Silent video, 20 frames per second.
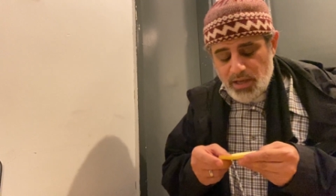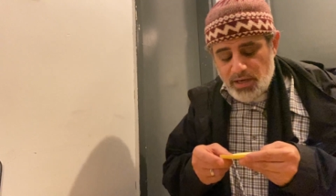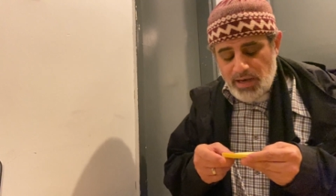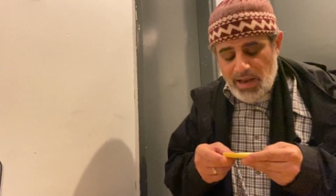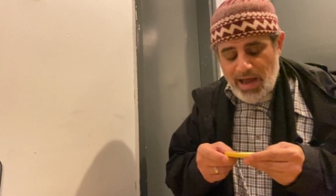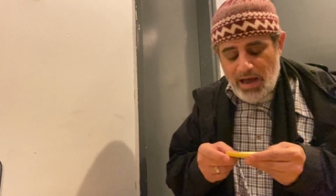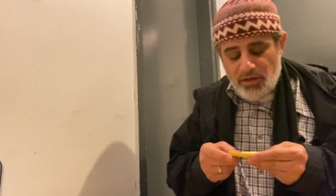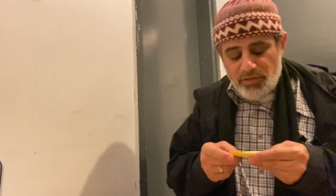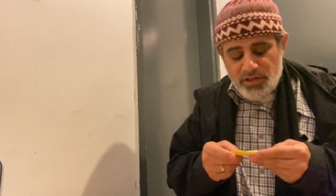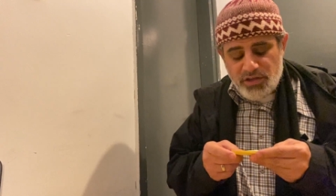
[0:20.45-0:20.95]

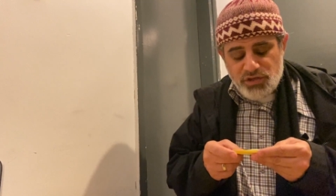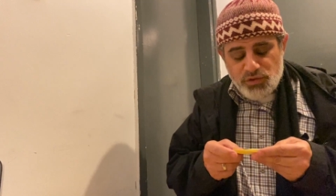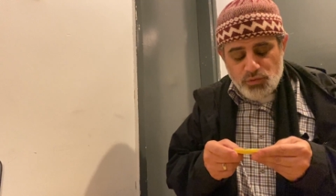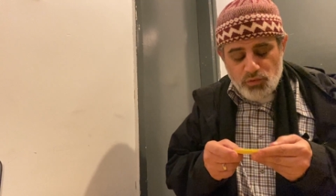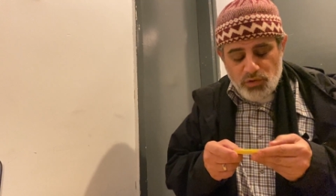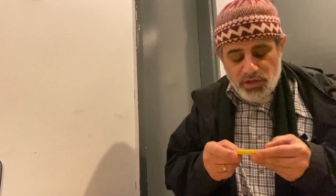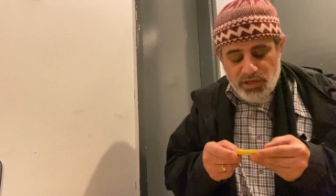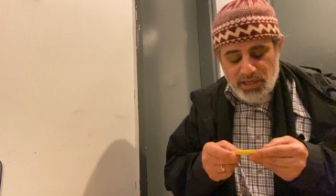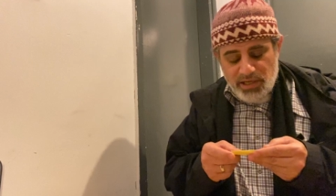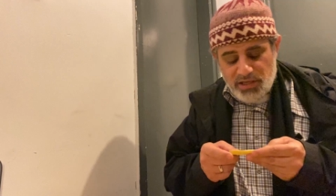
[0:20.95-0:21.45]
Now this
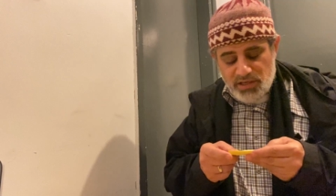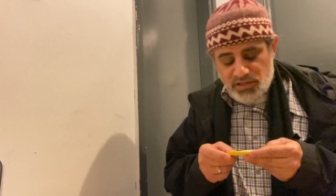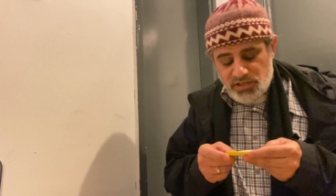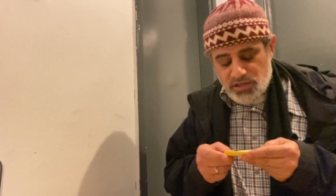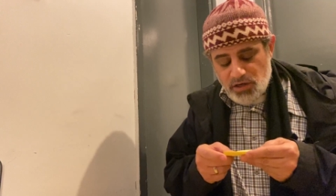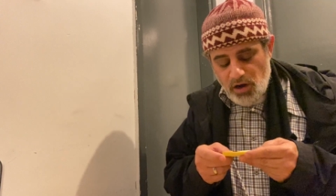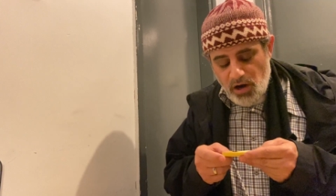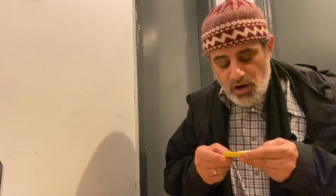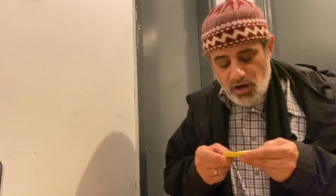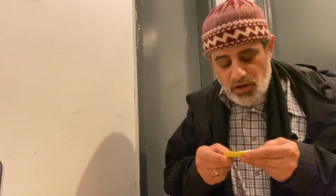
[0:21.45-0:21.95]
one is
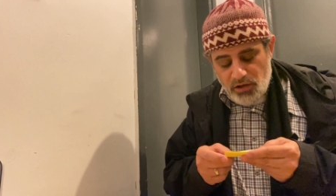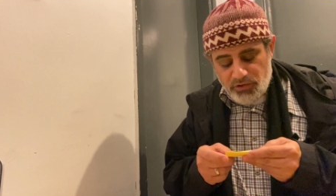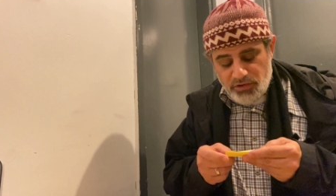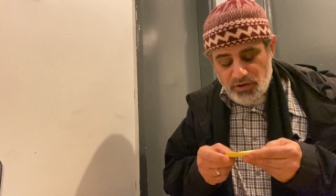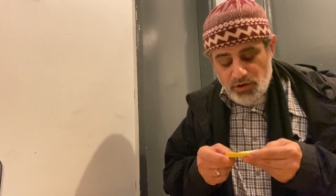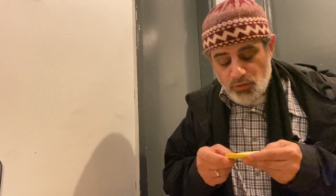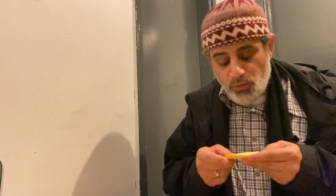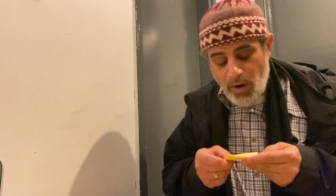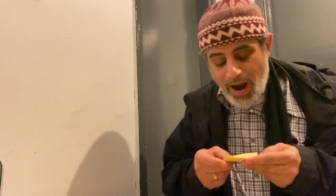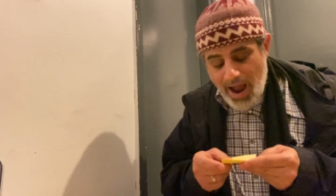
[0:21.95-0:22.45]

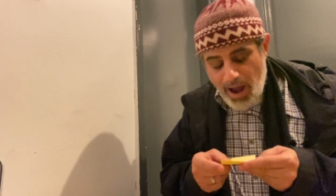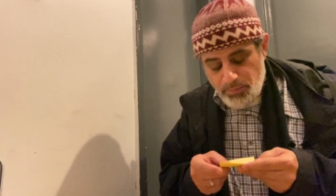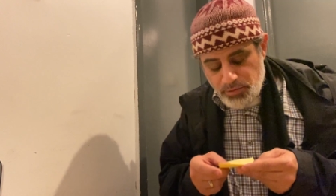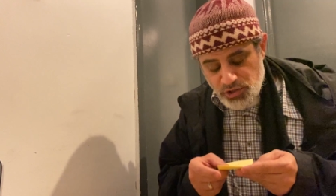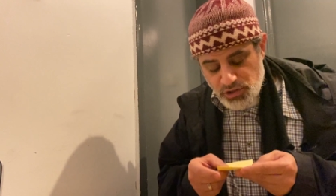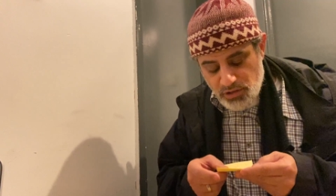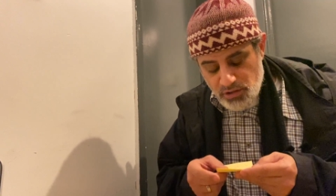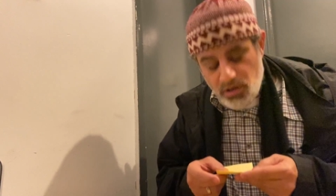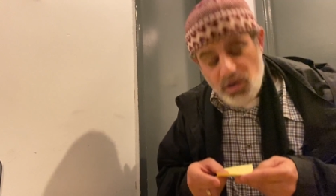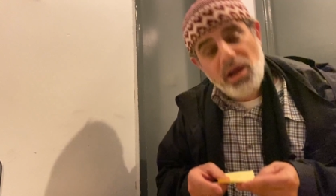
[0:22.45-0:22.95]
called
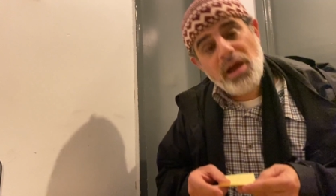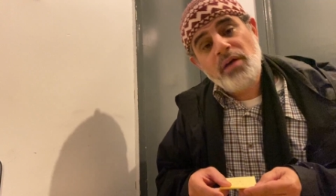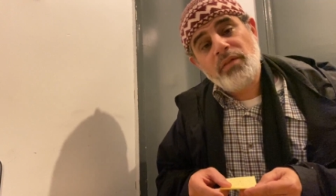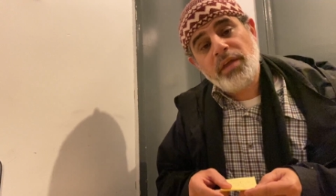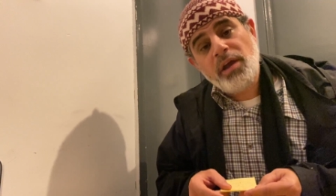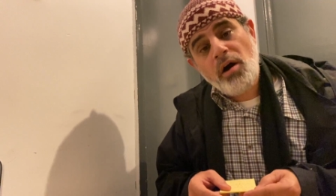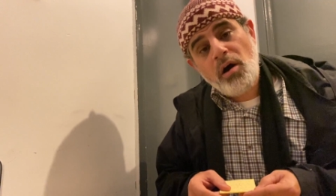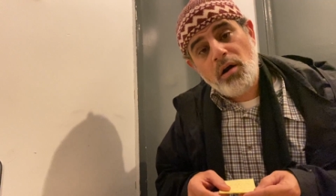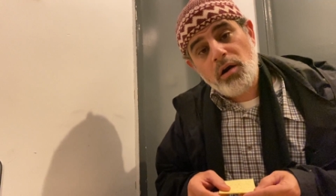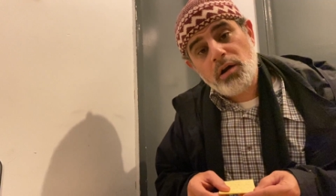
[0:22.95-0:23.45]
Rapture and
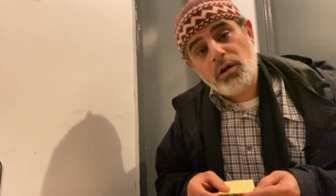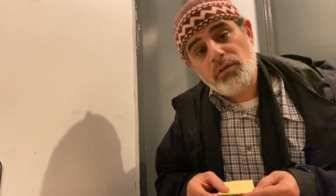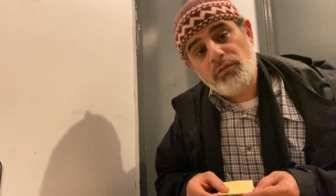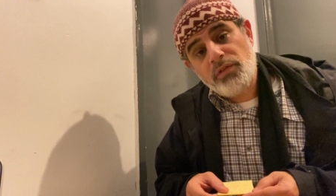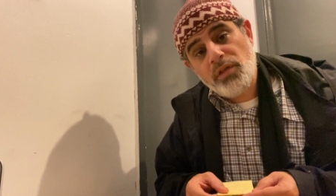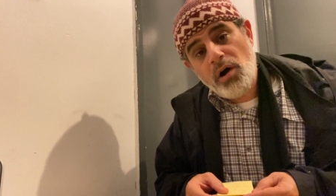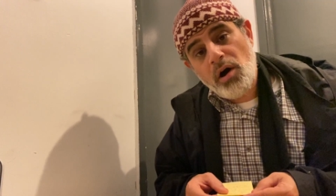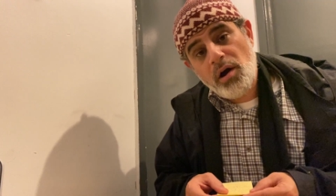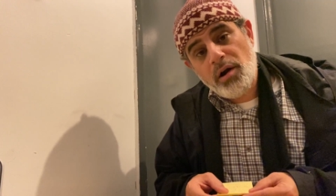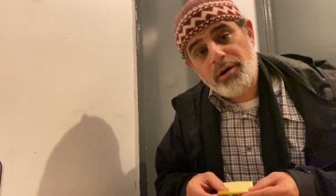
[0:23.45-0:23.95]
the Ark of
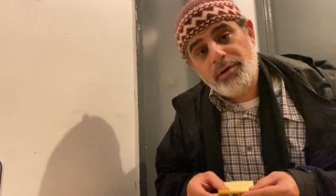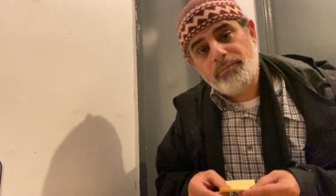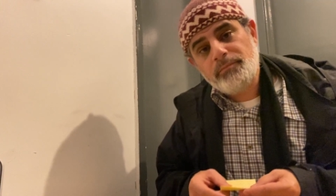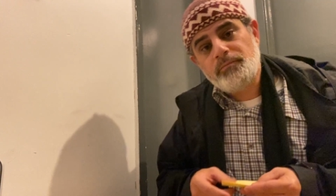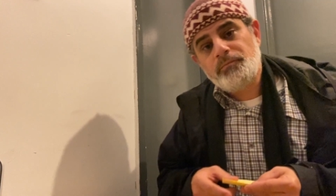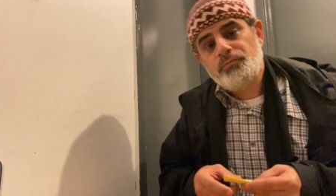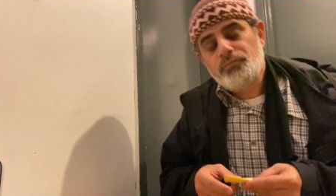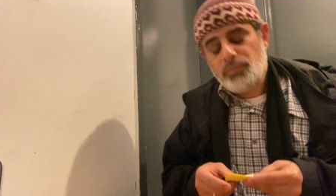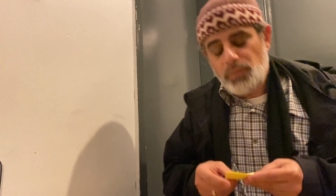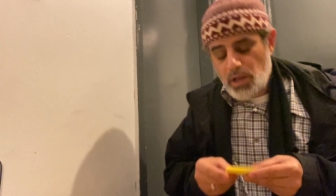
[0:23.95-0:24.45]
the Heart.
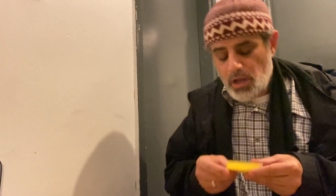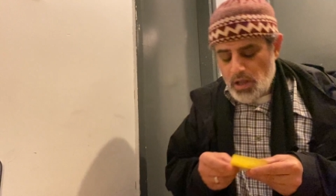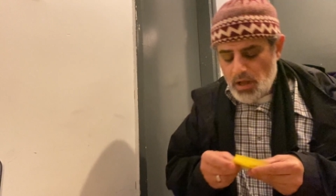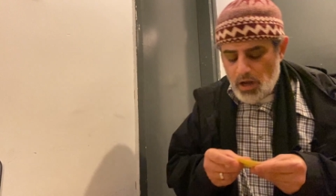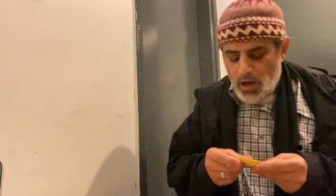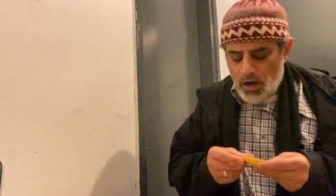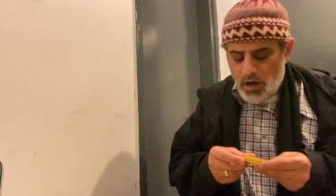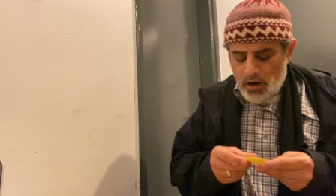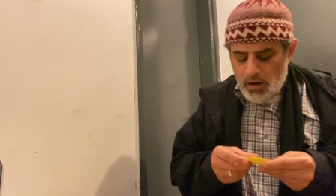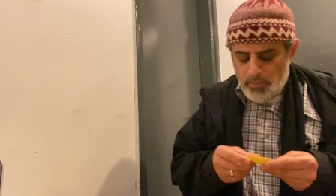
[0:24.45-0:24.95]

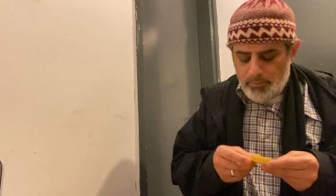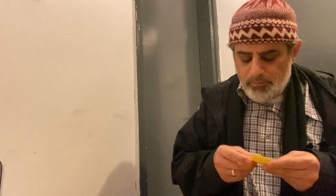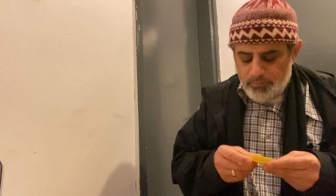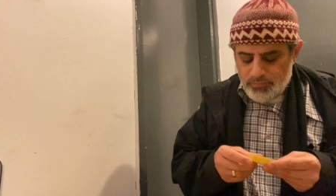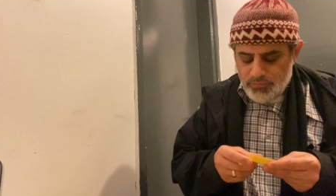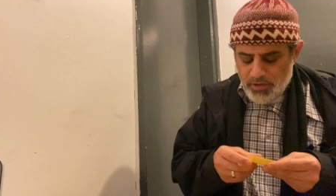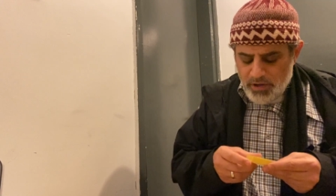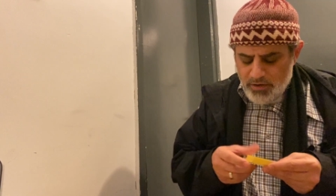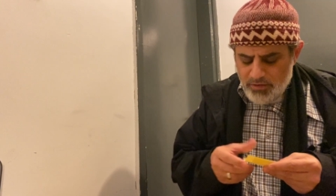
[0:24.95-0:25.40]
Um,